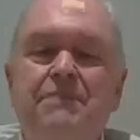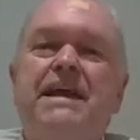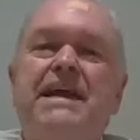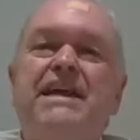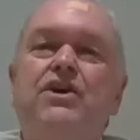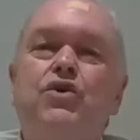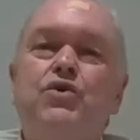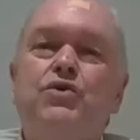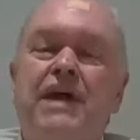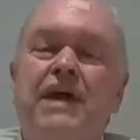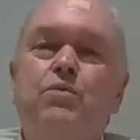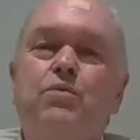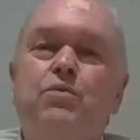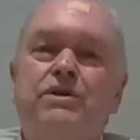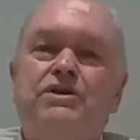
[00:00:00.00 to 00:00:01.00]
be who
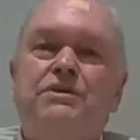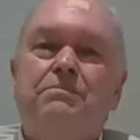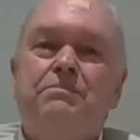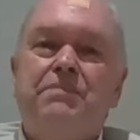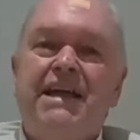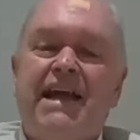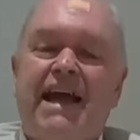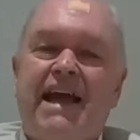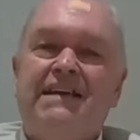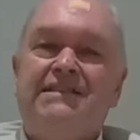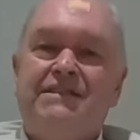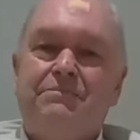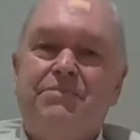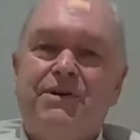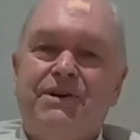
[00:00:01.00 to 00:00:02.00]
they want to be
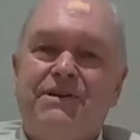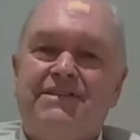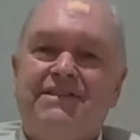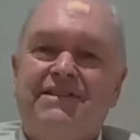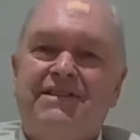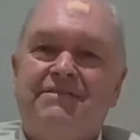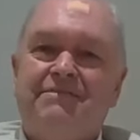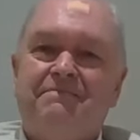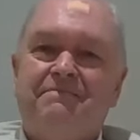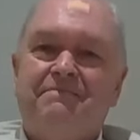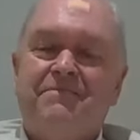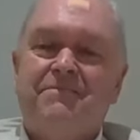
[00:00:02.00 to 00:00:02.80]
as a person.